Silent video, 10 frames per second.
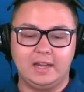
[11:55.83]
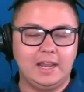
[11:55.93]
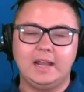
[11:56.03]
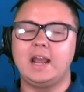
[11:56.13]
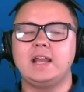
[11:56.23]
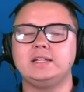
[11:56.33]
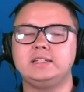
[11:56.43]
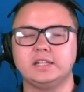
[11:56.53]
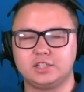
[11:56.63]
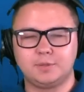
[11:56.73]
had a
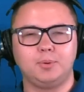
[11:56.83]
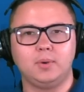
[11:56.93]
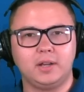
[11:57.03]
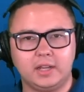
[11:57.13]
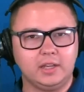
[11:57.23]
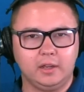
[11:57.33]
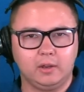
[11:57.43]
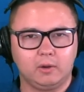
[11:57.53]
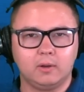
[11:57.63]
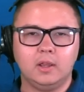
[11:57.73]
disappointing
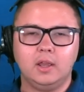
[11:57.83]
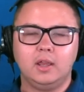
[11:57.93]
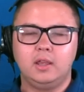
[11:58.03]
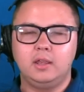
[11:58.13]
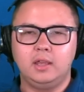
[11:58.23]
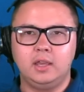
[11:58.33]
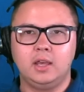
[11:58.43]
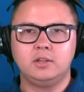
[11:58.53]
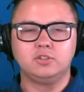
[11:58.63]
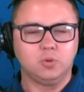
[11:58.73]
year
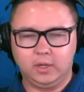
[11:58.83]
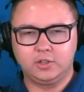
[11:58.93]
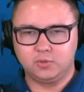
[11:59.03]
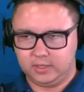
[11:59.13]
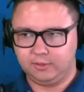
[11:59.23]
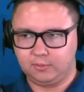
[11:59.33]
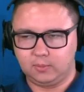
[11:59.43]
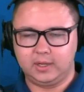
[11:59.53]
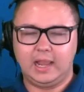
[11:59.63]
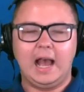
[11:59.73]
in
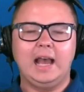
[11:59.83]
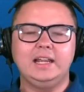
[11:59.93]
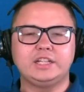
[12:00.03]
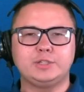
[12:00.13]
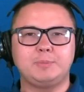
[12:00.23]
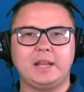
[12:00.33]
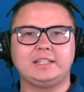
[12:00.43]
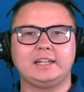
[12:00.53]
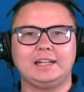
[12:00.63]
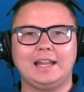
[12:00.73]
2023. I
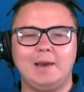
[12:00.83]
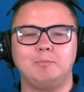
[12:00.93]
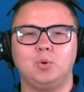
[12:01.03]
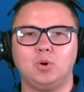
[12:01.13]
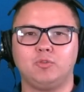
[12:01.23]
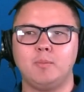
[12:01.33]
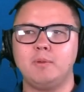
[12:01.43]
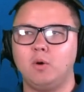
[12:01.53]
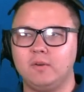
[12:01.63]
expected a lot more from Noah